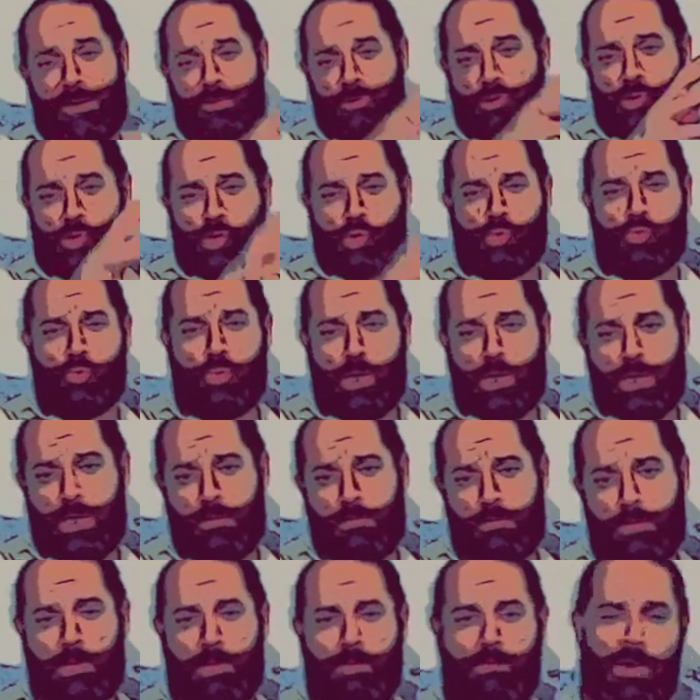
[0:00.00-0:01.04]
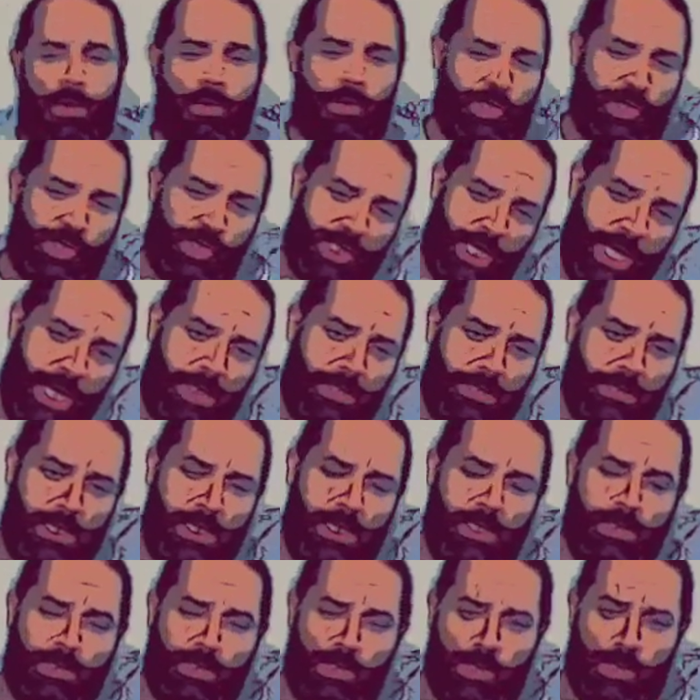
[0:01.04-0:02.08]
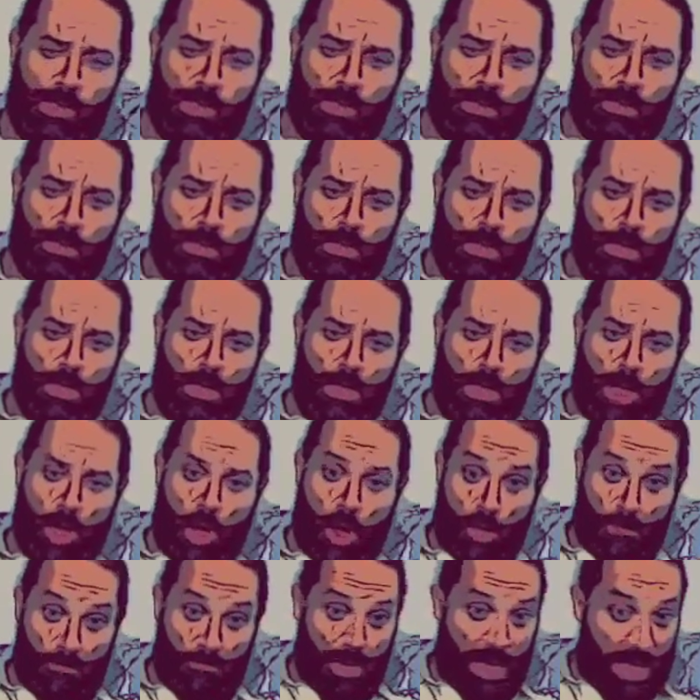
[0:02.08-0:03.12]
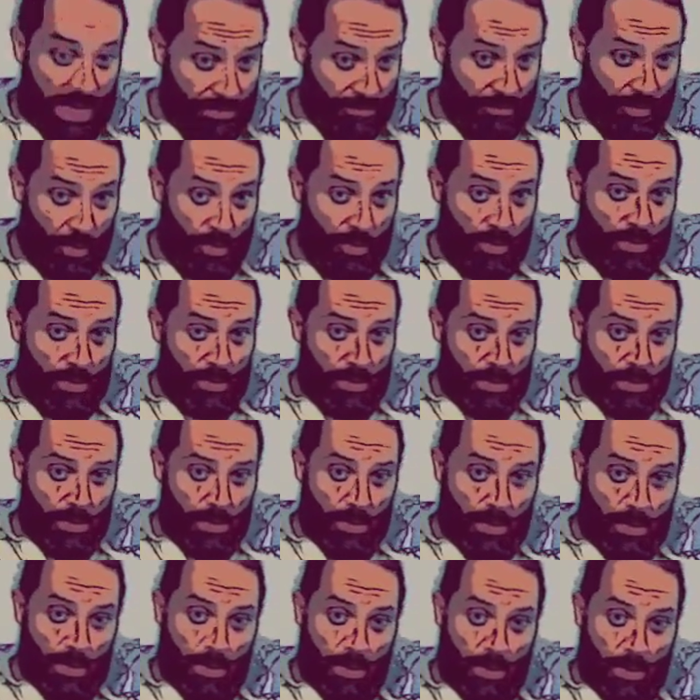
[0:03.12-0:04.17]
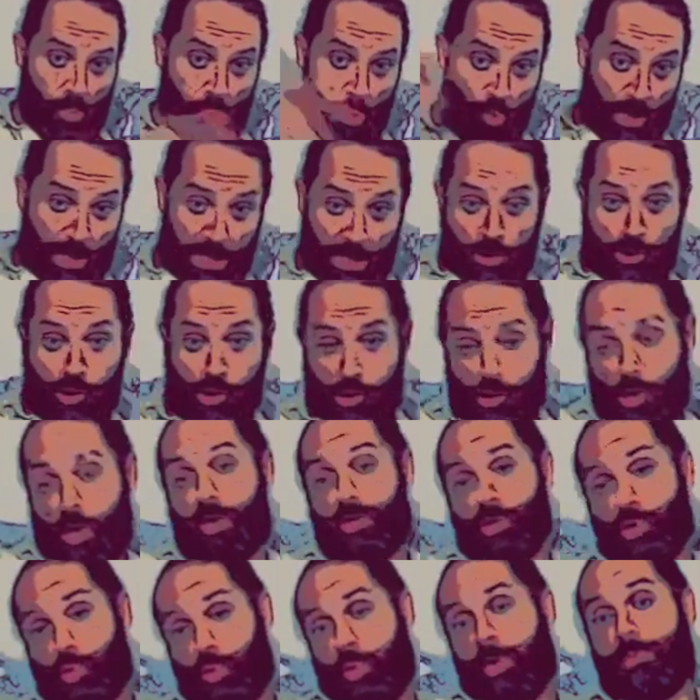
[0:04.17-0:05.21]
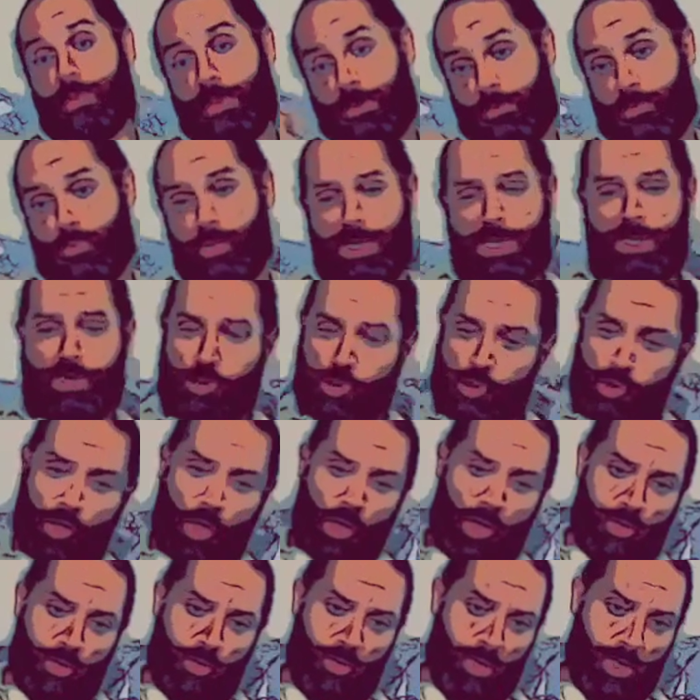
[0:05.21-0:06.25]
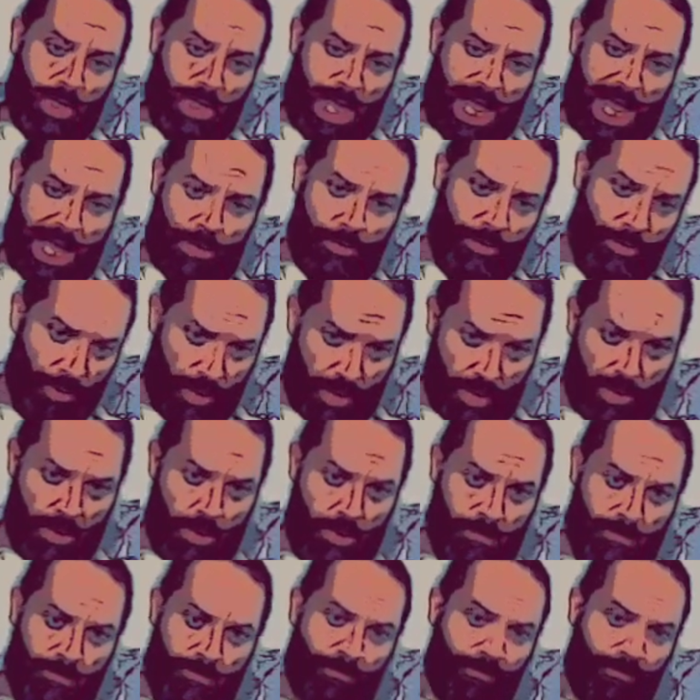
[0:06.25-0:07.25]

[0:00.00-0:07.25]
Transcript: to swim and the various techniques on paper. We need to start swimming. We need to start going out there,